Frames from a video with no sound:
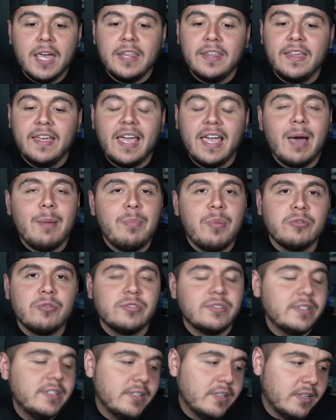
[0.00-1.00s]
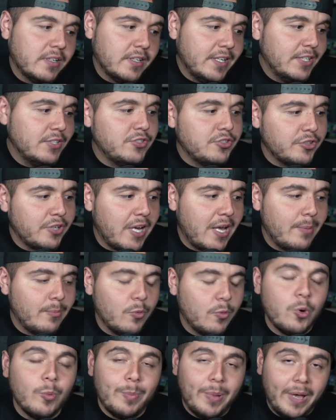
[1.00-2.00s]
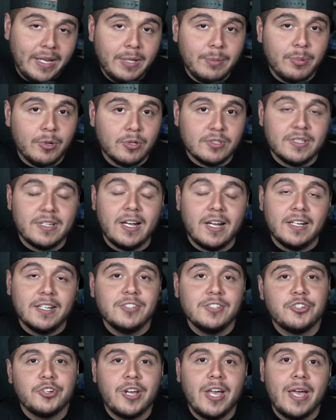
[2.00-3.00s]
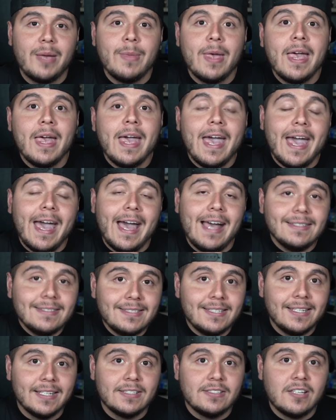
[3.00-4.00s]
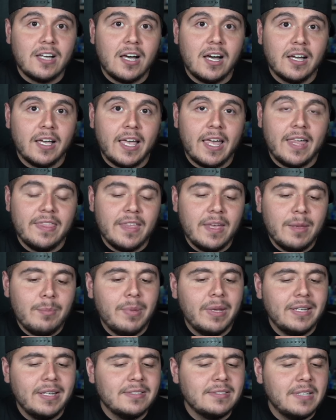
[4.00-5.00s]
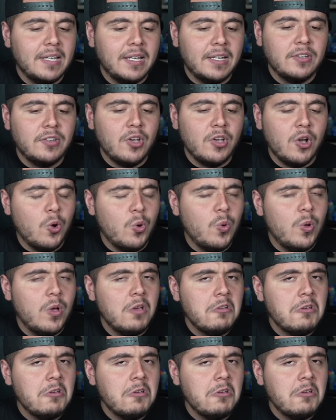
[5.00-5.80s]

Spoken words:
They have posted it on Instagram. Well, Benny posted it on Instagram and TikTok, and then Benny said, yo,